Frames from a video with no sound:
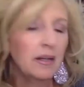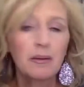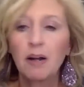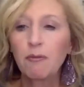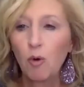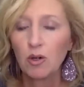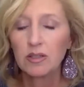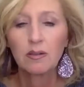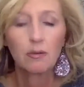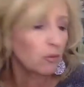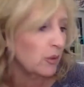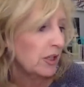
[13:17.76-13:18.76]
of course,
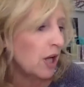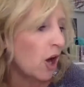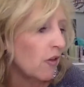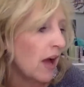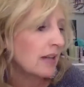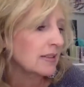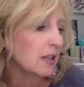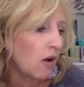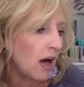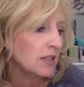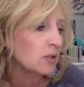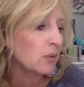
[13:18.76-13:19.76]
we know that
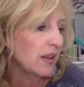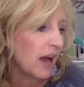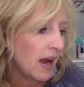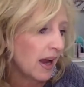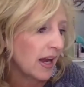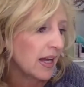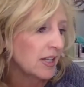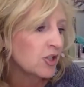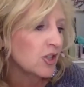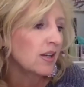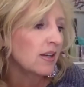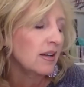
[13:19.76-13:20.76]
declines with
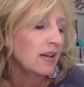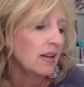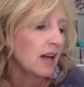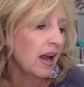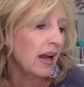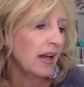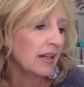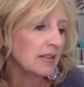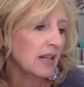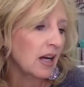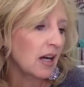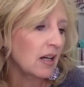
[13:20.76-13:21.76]
age.
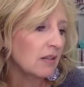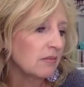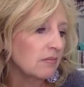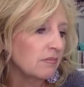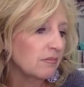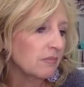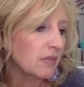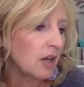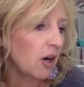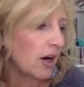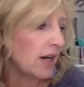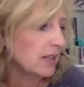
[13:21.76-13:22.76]
And all
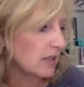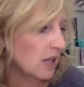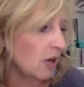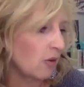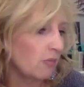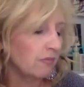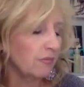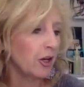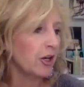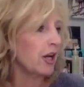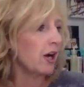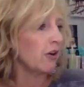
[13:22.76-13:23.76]
right, so there
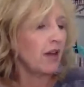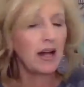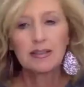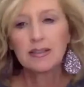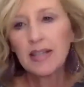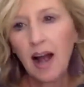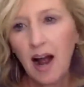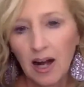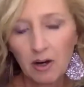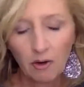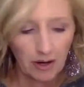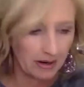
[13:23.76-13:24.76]
you go. That's the eye
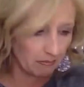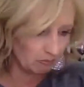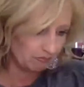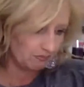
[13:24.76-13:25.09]
cream.